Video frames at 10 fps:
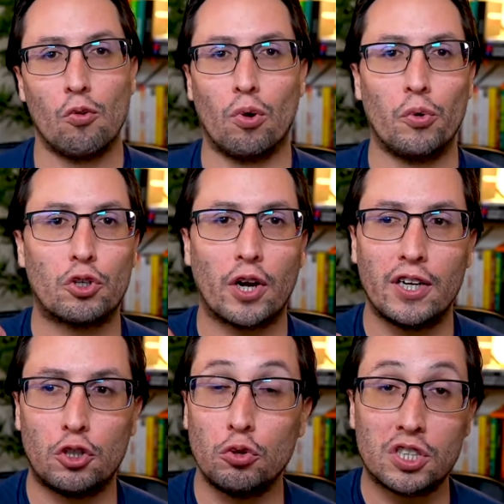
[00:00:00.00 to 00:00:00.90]
When we
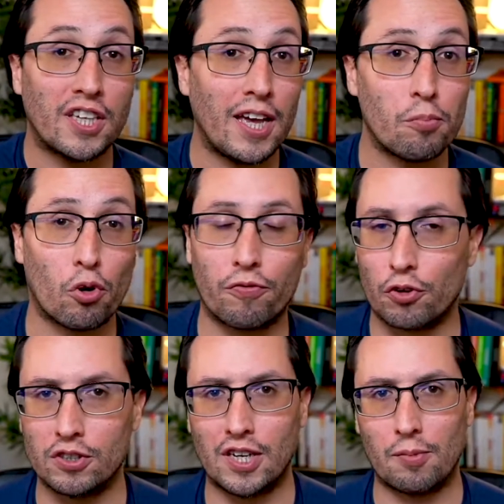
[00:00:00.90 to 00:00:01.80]
try to skateboard,
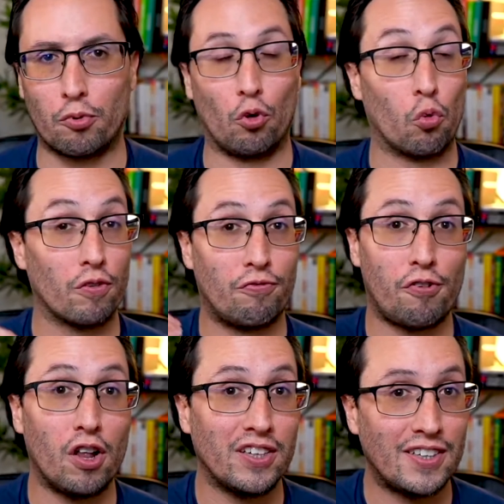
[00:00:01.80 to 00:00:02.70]
for example, we're
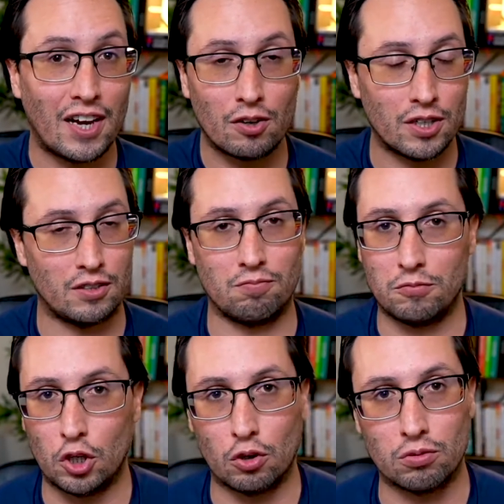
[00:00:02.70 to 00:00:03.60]
falling down
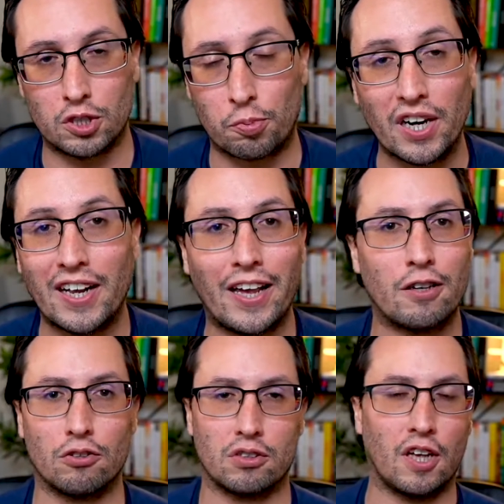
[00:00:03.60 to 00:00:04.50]
and, spraining
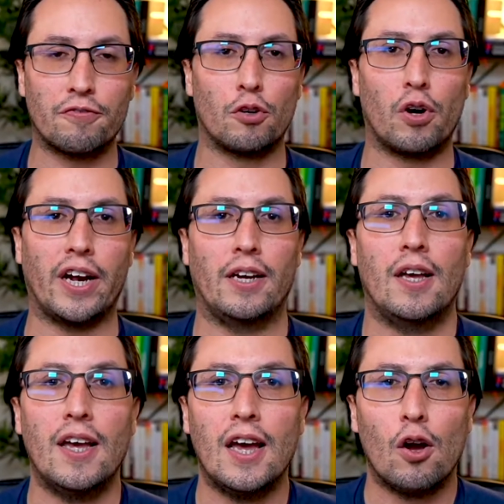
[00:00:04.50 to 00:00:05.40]
ankles left and right.
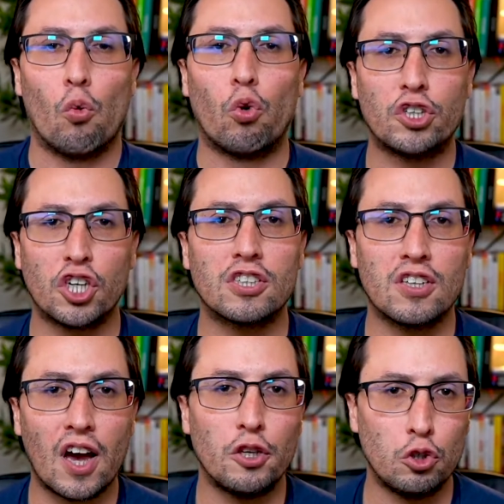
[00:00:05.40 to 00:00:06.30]
We're just
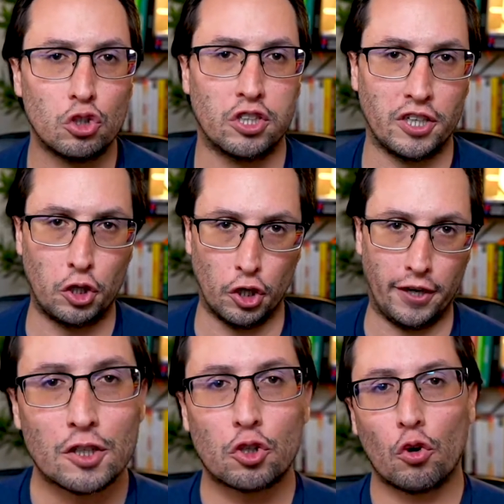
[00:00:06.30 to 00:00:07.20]
not usually
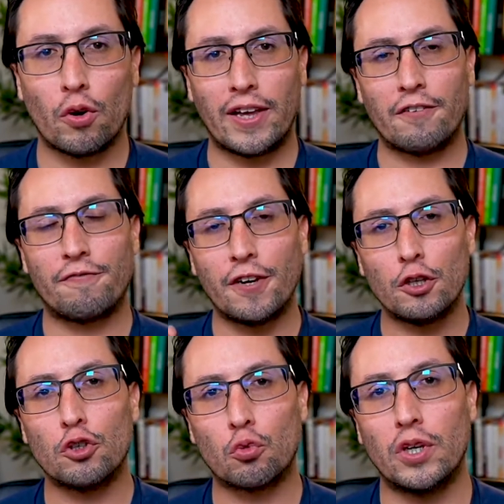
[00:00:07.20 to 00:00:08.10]
good. So if
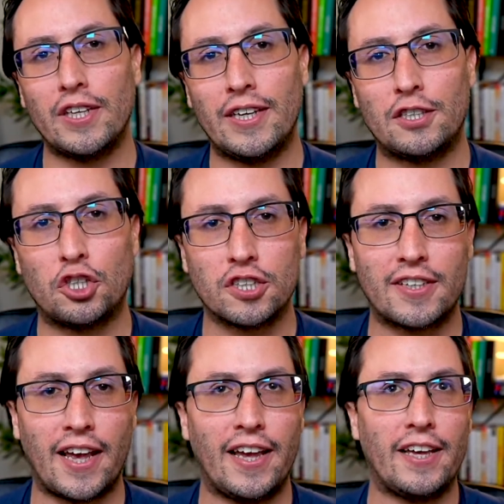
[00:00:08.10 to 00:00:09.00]
failure really is
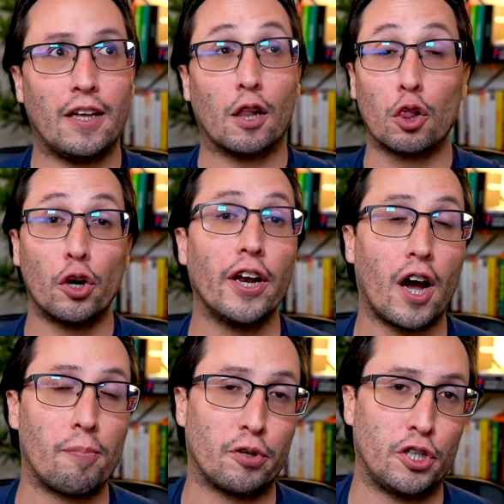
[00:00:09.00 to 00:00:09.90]
just a learning
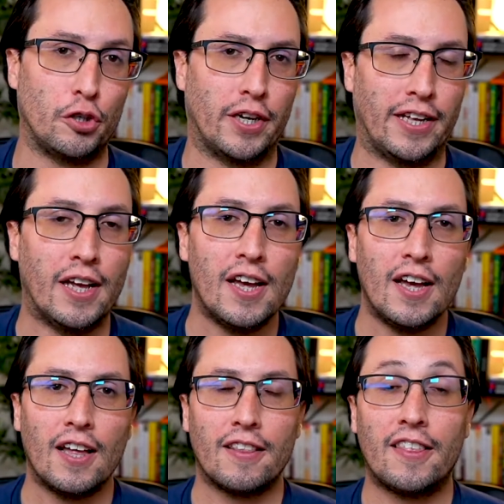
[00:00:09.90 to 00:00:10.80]
opportunity,
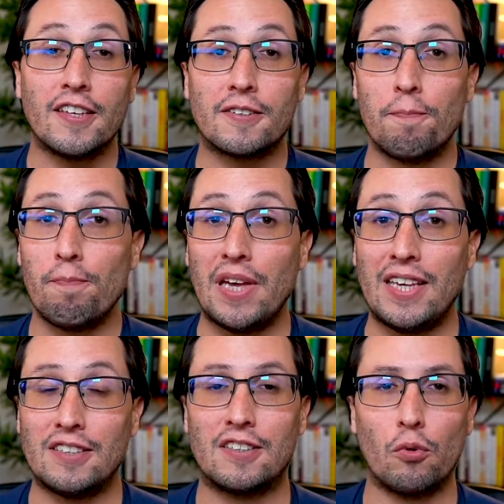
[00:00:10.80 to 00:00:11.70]
this
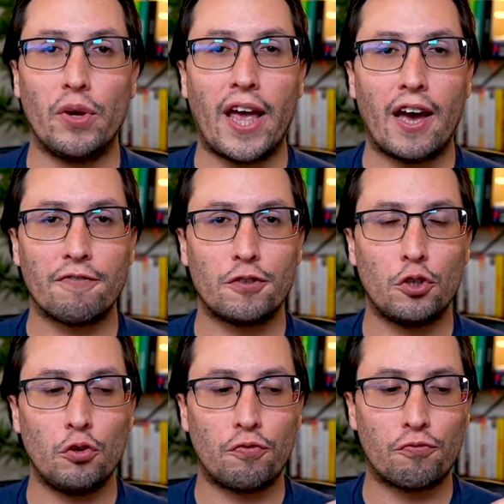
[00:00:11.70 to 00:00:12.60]
means that we have
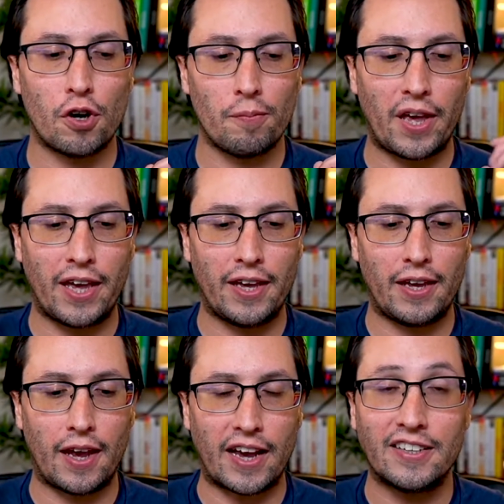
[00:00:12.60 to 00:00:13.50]
to, from
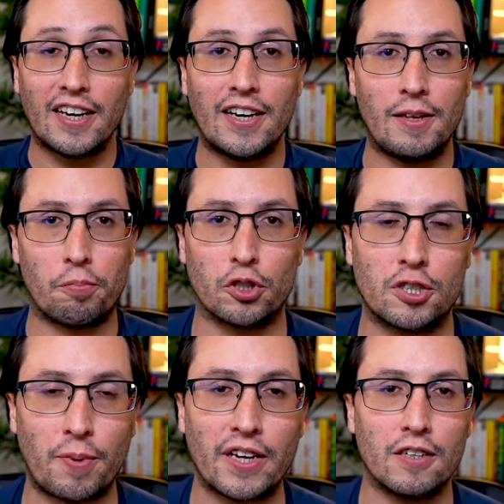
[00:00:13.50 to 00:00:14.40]
an identity
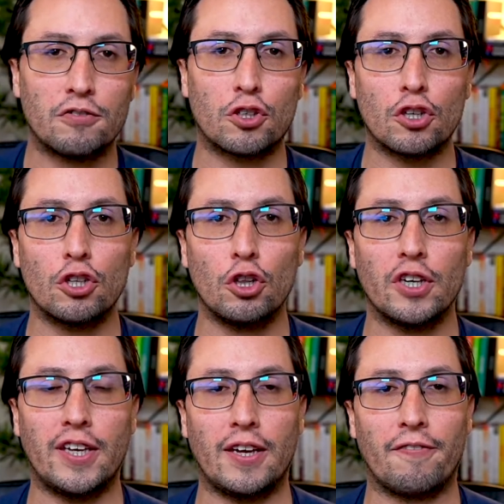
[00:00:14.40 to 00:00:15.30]
perspective, start to
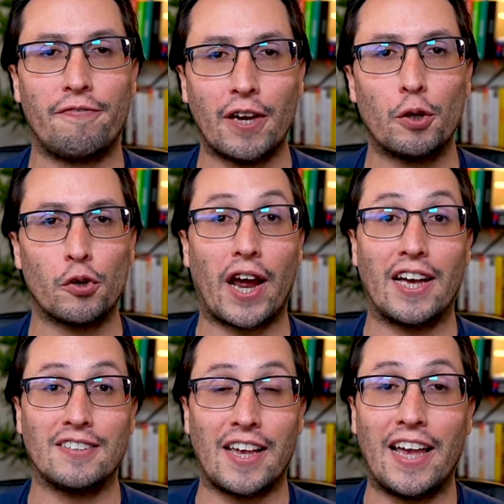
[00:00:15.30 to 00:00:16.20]
look at failure
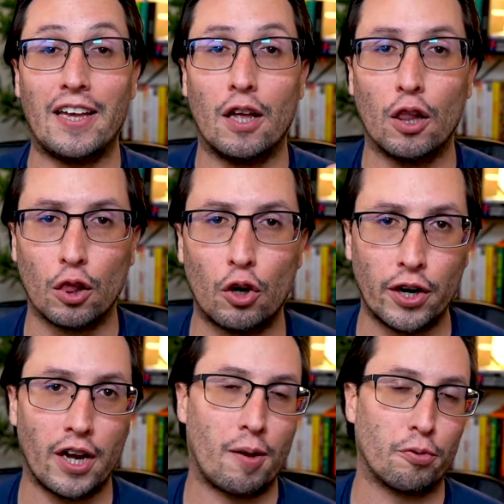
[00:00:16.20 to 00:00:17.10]
as a
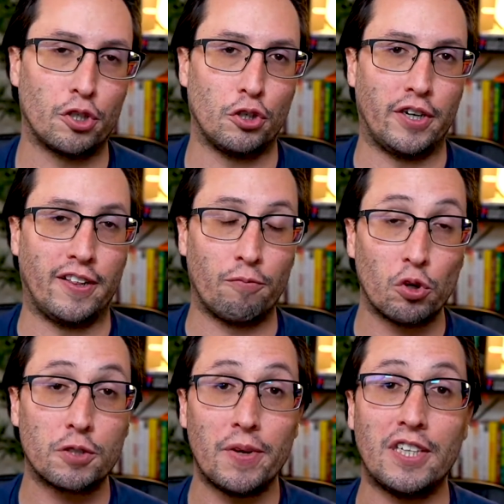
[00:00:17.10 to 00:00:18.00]
learning opportunity,
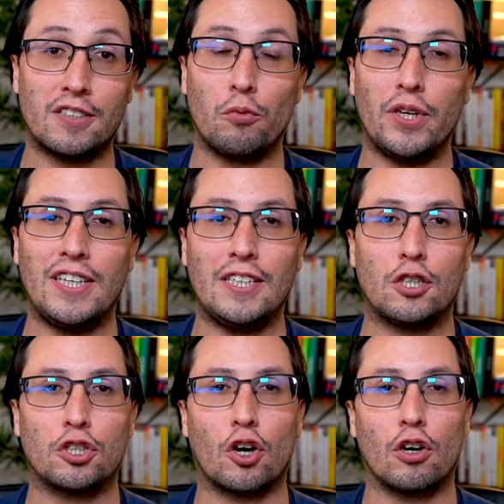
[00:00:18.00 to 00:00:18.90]
which means that we need
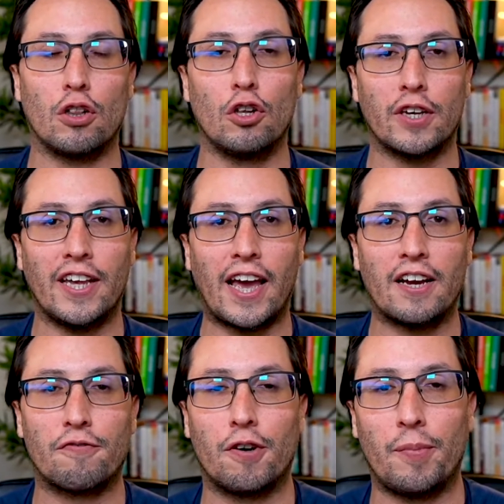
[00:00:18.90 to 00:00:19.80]
to start looking at
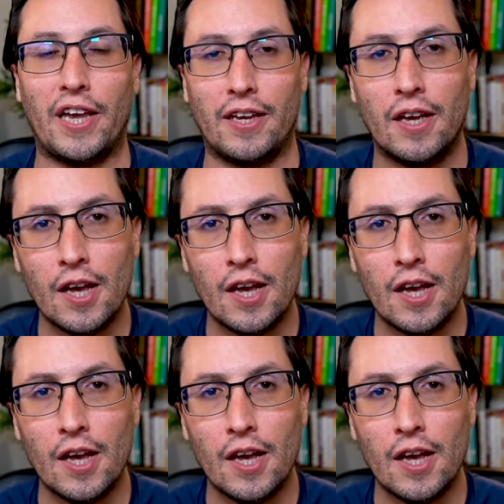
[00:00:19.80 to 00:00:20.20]
it from a